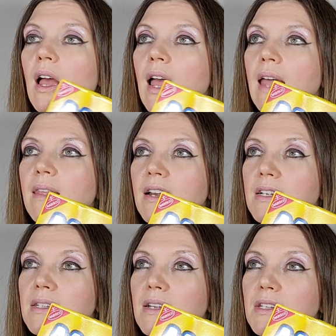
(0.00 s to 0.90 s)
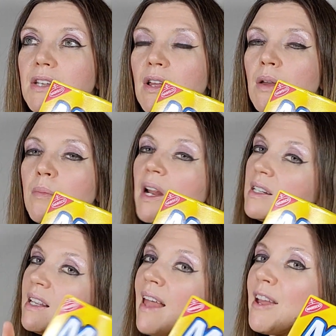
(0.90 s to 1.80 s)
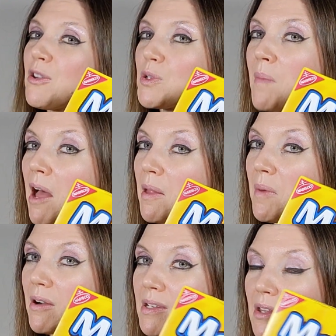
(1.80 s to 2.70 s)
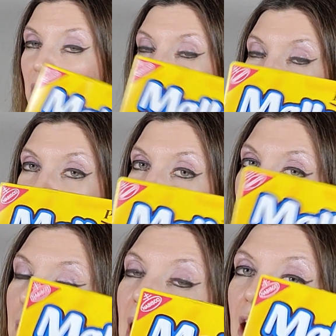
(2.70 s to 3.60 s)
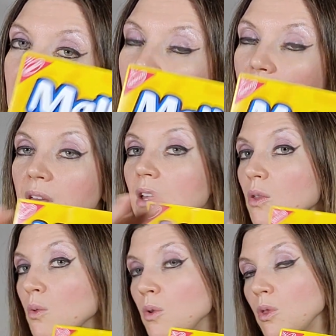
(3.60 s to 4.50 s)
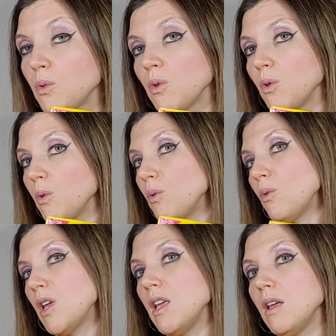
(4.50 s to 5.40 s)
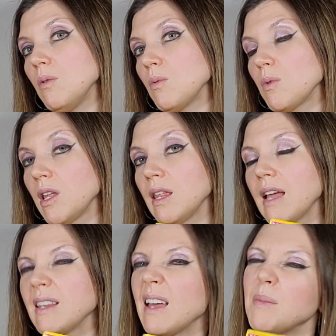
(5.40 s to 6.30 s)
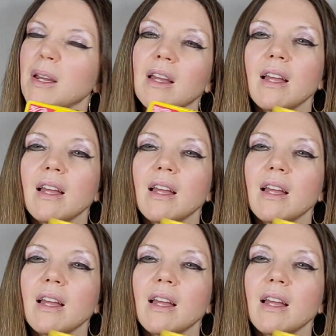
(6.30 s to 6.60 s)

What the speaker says: And then he says, but I did like those Mallomars though. So the Mallomar thing through and through, he really liked that.